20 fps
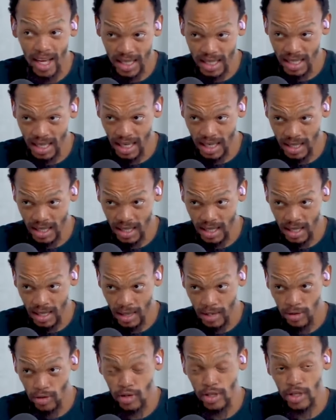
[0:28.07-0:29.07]
asked us
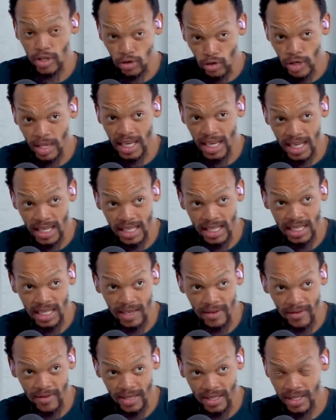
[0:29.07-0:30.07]
to destroy the
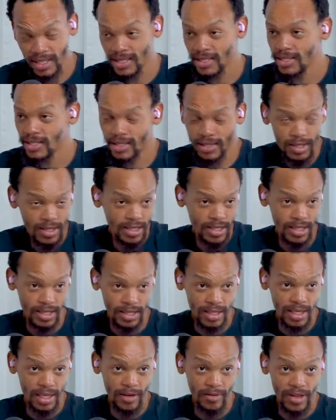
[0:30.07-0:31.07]
ANC. If they
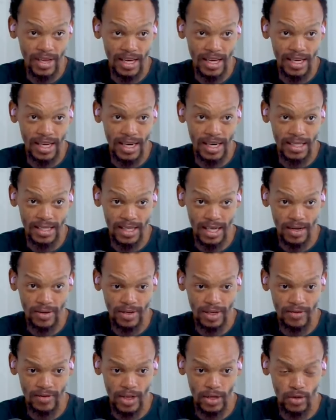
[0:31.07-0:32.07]
if they let us
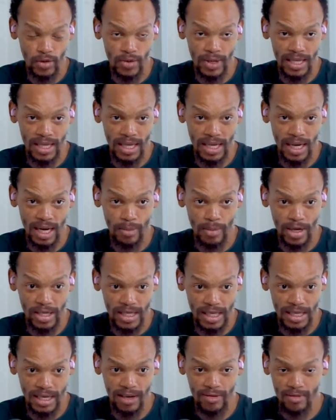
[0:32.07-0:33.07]
down, if they do what the
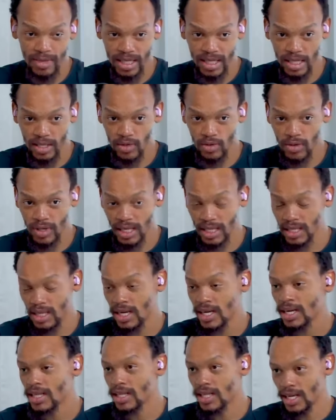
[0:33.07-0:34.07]
apartheid government did to us,
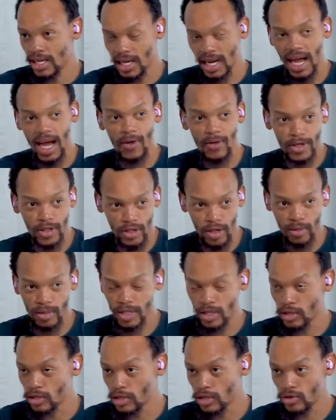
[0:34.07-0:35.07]
uh-huh. then our job
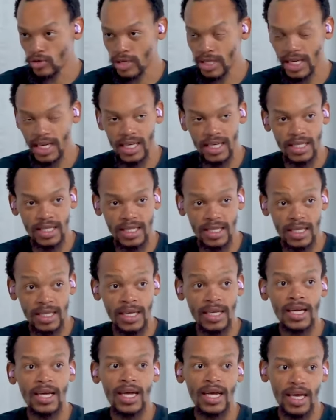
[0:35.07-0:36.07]
is to destroy the
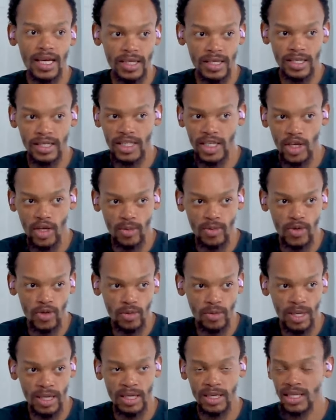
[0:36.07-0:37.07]
ANC. And Jacob
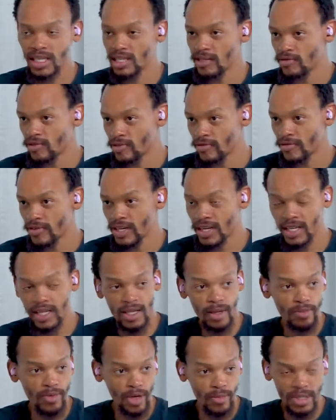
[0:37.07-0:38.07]
Zuma is fulfilling
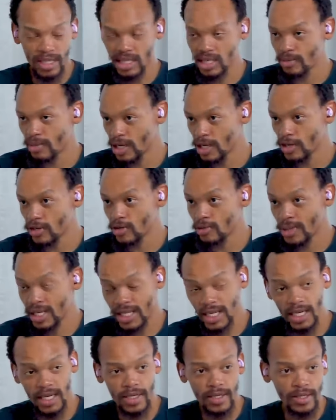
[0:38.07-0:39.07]
the promise he made to
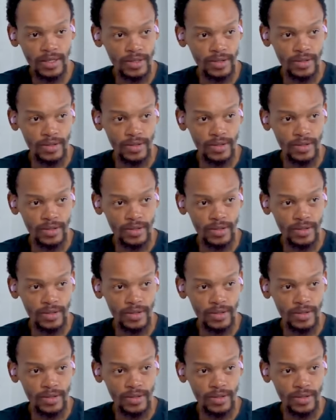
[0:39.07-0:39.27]
Mandela.